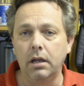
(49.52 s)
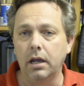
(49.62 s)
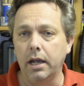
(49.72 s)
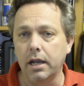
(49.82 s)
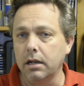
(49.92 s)

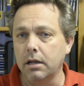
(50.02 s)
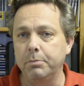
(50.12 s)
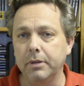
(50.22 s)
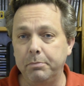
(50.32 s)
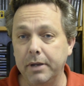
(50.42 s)
got a
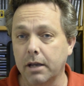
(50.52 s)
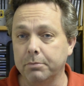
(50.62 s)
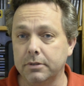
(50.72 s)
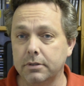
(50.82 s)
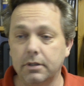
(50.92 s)
couple of
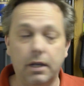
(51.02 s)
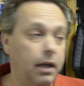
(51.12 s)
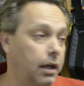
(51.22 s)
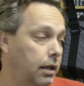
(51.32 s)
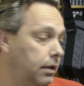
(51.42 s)
pickups.
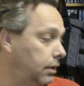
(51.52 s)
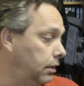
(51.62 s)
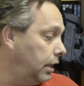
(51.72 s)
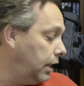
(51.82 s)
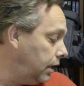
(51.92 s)

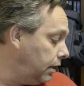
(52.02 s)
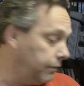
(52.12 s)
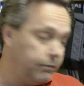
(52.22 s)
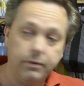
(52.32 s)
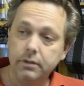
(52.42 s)
I
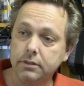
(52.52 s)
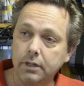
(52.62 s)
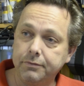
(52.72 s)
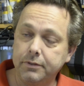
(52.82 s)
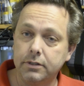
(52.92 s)
have
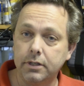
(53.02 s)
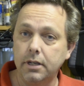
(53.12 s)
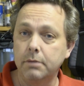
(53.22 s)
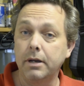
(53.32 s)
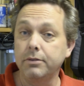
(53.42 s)
stuff to
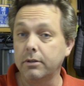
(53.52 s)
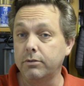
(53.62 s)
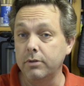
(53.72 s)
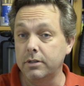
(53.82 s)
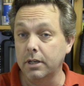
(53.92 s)
say about the
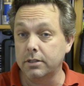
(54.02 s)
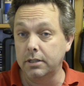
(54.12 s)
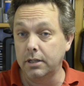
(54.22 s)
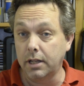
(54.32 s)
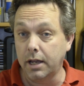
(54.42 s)

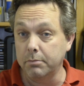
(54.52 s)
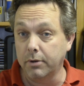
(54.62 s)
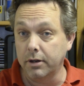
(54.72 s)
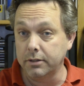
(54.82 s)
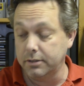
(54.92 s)
360 that I
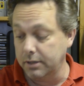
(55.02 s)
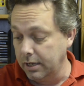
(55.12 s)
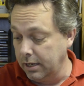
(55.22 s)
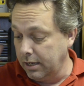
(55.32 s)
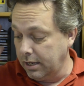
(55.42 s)
bought
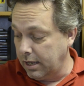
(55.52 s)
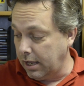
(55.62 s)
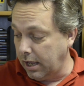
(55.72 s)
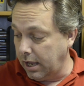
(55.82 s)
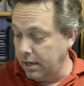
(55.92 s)

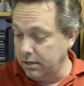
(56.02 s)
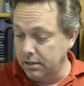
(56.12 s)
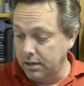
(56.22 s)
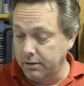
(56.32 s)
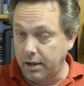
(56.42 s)

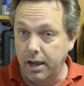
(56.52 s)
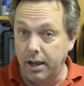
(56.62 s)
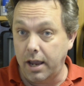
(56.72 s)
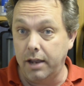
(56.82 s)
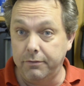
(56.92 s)
and
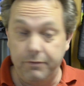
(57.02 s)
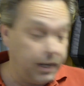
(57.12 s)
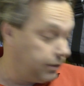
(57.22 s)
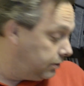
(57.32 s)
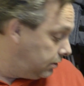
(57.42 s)

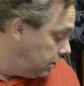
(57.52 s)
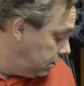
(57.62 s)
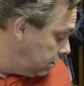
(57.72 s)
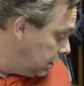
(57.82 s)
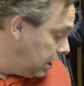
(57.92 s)
fixed.
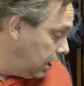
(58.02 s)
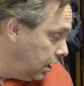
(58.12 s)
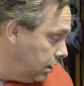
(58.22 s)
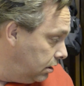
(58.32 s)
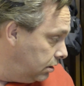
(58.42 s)

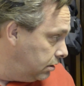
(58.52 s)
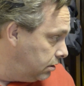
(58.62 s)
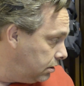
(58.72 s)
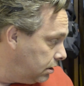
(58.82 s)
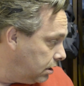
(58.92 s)
And
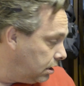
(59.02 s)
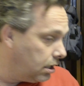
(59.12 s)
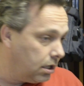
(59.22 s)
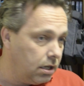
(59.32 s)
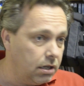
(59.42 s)

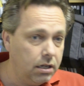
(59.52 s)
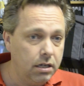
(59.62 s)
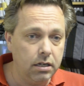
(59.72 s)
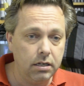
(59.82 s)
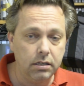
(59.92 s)
I
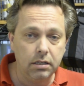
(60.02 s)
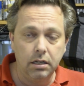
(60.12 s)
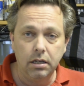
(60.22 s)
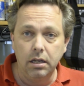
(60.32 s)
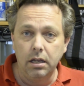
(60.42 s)

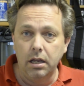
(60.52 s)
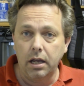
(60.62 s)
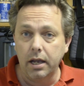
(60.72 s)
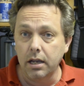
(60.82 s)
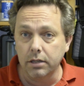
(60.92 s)

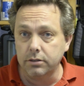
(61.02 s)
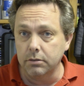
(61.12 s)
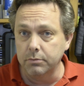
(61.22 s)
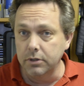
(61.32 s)
got some